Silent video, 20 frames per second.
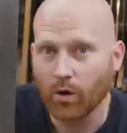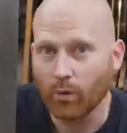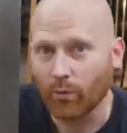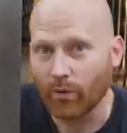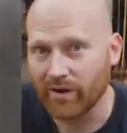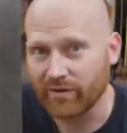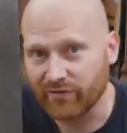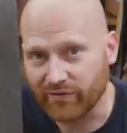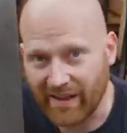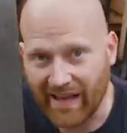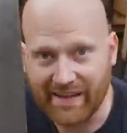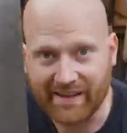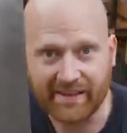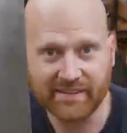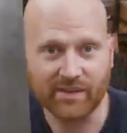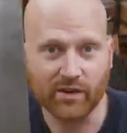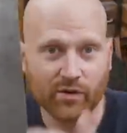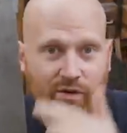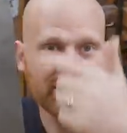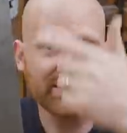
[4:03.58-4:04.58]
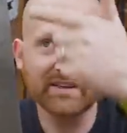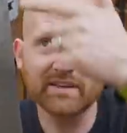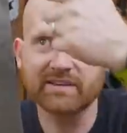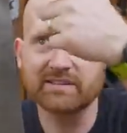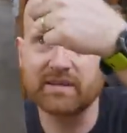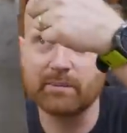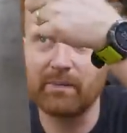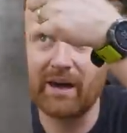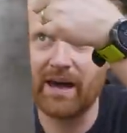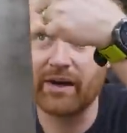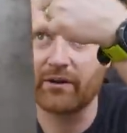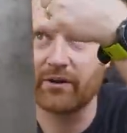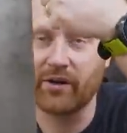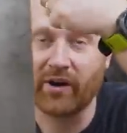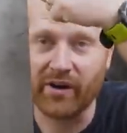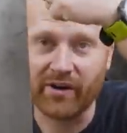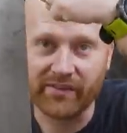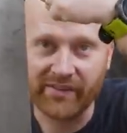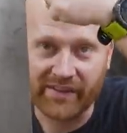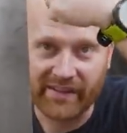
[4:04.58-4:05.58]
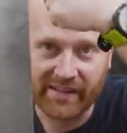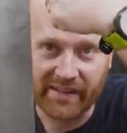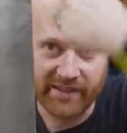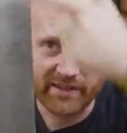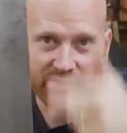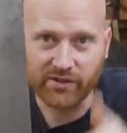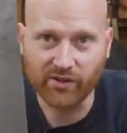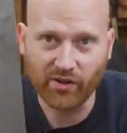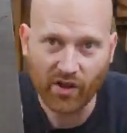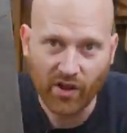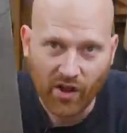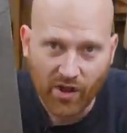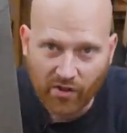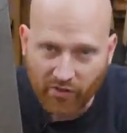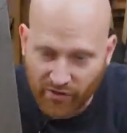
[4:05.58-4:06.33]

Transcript: When flattening, the only things that matter are the heel,